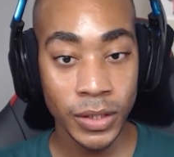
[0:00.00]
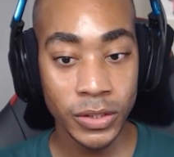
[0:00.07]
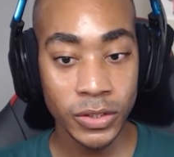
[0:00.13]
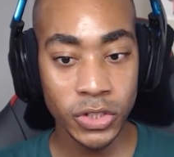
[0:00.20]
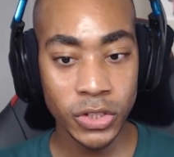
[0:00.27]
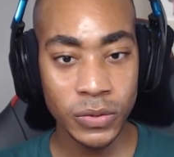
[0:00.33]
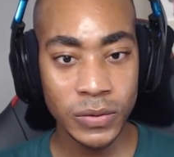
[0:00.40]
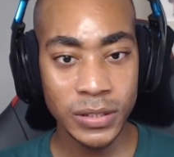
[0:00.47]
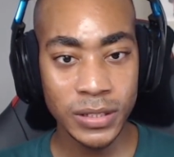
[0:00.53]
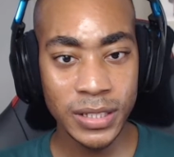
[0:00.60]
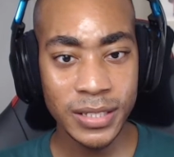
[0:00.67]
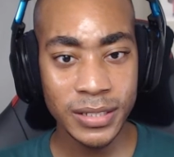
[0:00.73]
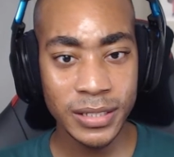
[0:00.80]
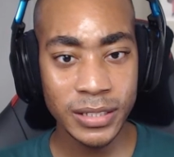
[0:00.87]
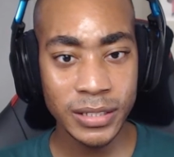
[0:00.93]
Two
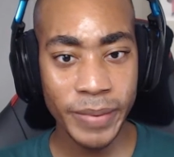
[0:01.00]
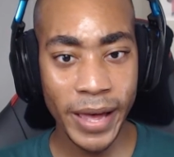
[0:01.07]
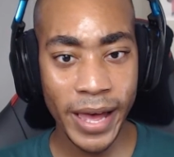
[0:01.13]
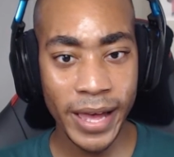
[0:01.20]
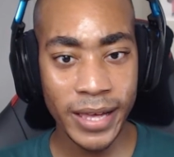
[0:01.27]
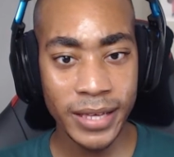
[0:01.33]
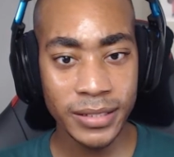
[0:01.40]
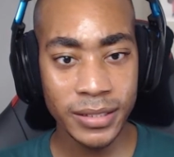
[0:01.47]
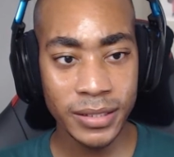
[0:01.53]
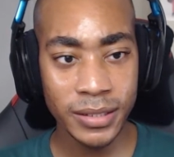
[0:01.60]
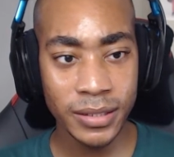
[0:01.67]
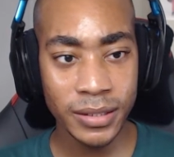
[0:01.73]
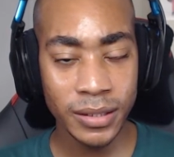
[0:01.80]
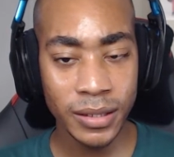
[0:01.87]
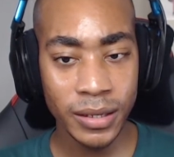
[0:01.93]
seasons passed.
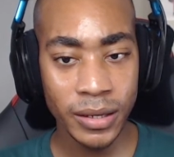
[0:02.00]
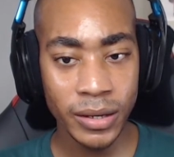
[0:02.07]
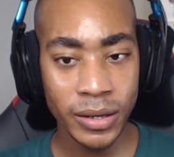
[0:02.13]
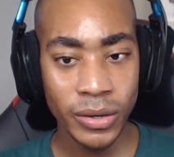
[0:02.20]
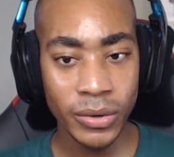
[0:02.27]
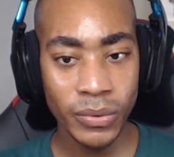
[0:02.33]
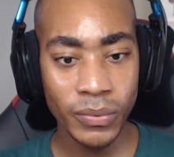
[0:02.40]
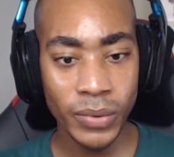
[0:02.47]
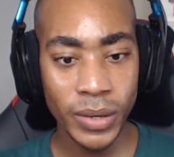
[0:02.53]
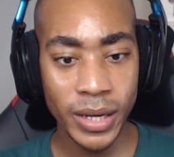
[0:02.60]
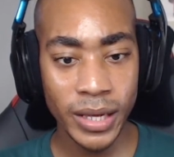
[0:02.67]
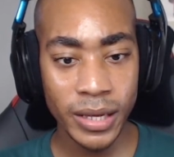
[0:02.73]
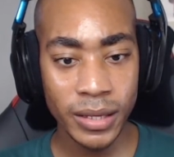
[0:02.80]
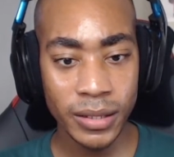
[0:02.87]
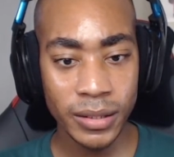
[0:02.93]

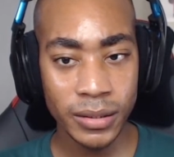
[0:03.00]
What?